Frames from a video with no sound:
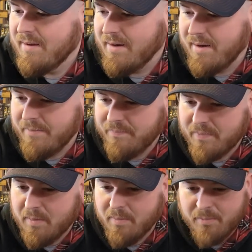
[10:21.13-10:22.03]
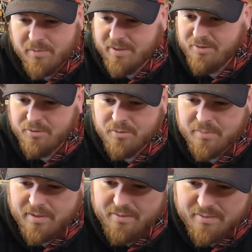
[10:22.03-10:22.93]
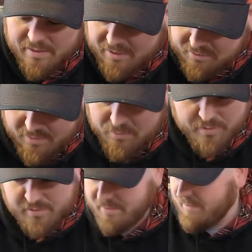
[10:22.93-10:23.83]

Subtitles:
Well, we'll get to it, buddy. Like I said, we